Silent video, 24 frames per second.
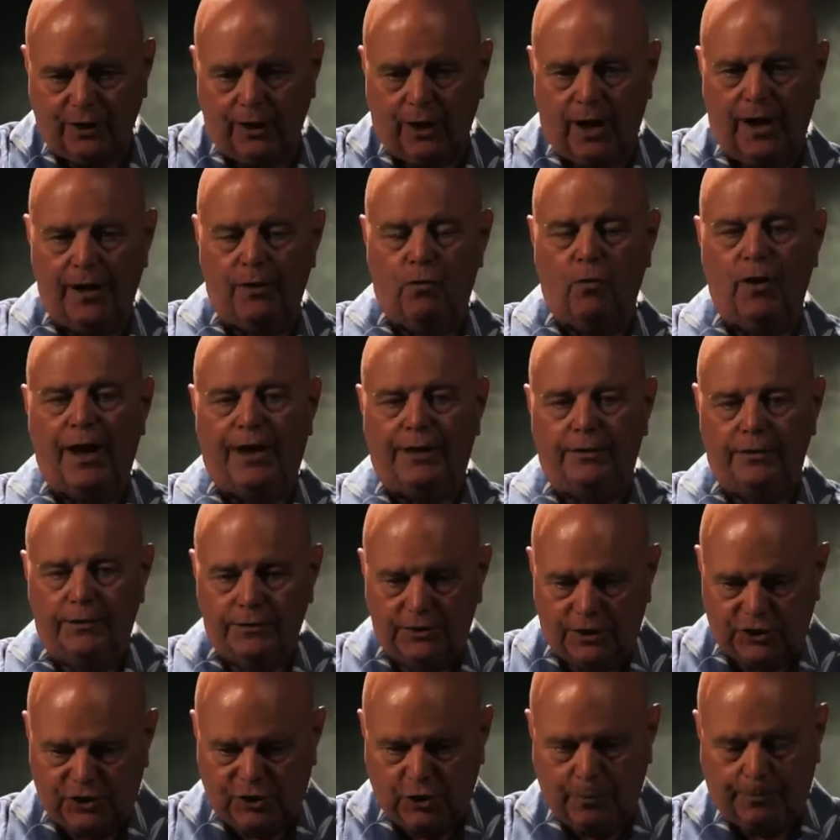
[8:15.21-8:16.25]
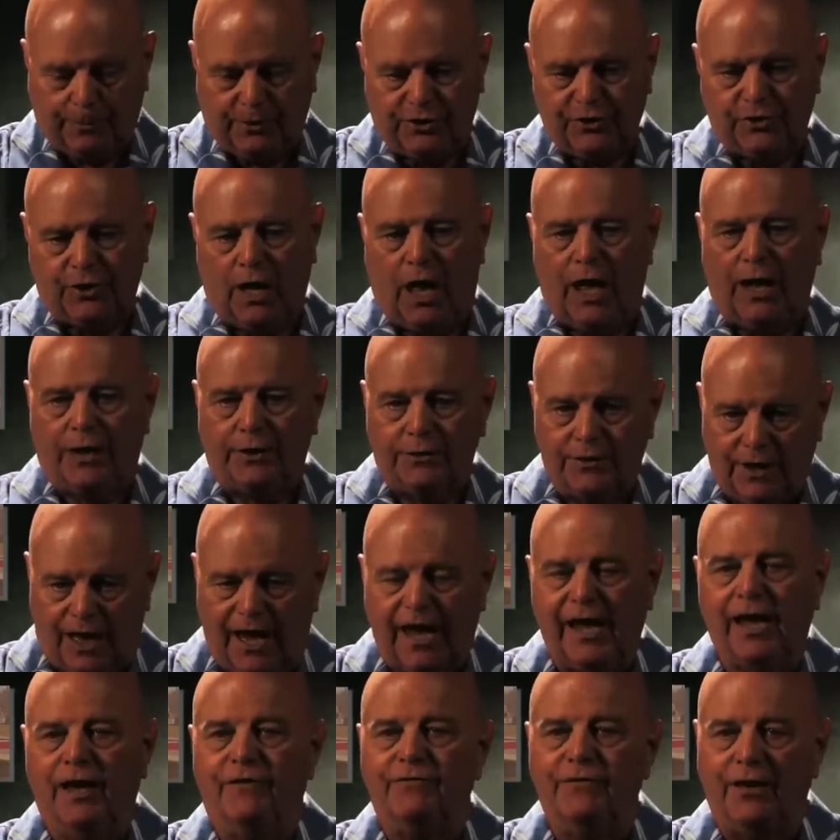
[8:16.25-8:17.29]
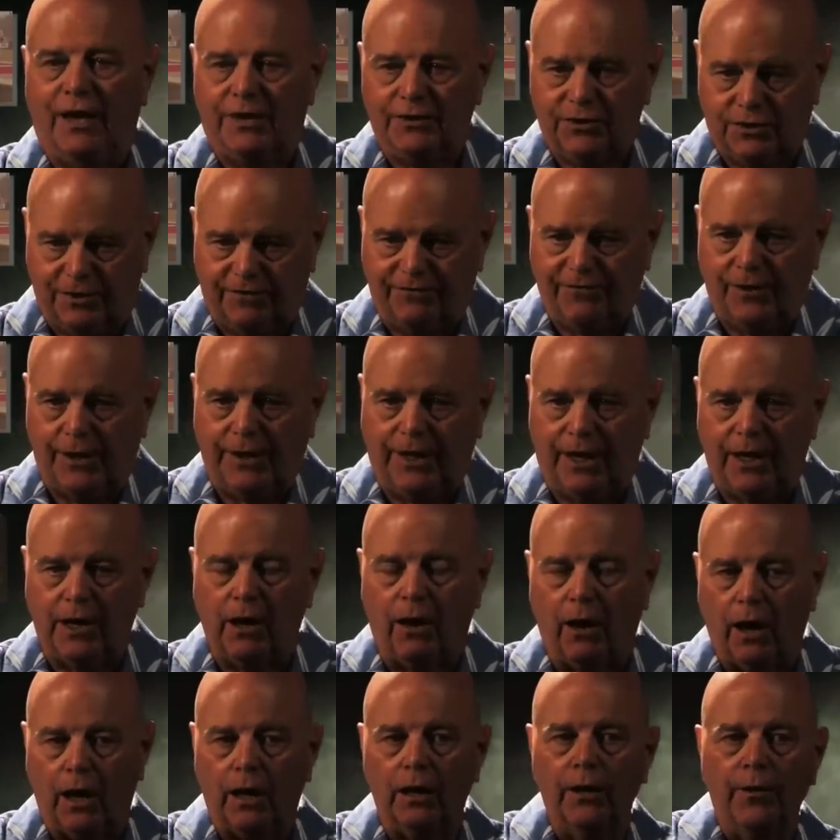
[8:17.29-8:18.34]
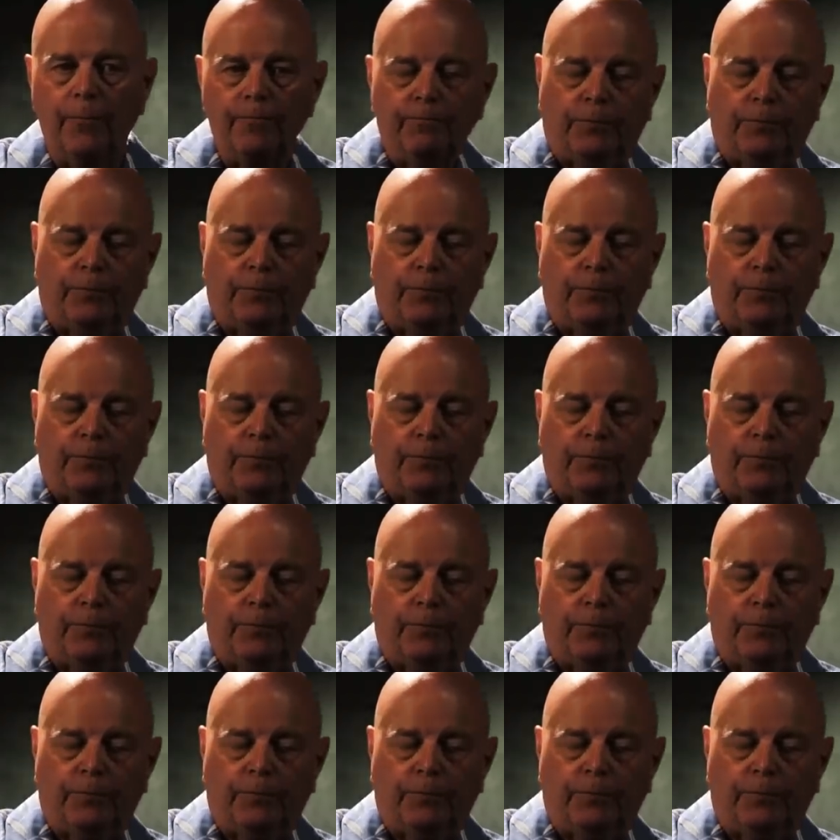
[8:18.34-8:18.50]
lightweight to super stock to AFX to funny car